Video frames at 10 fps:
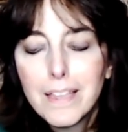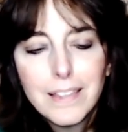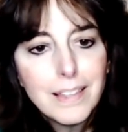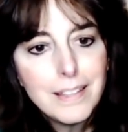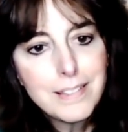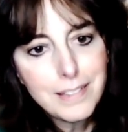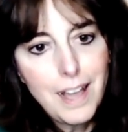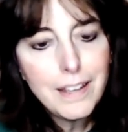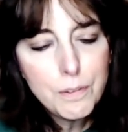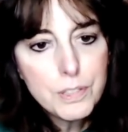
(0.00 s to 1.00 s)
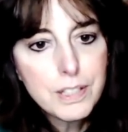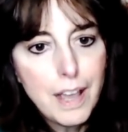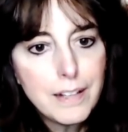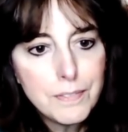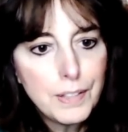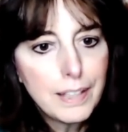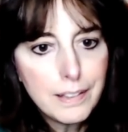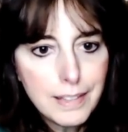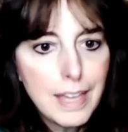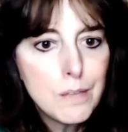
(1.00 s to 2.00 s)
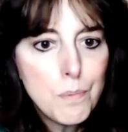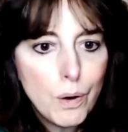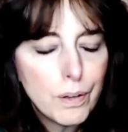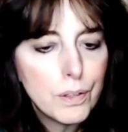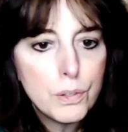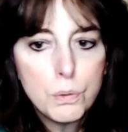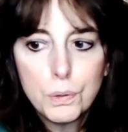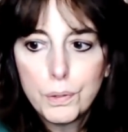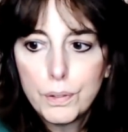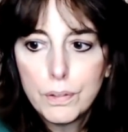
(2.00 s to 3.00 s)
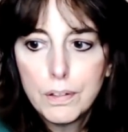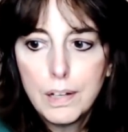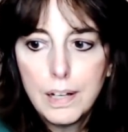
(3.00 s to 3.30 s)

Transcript: It was kind of like a Kmart or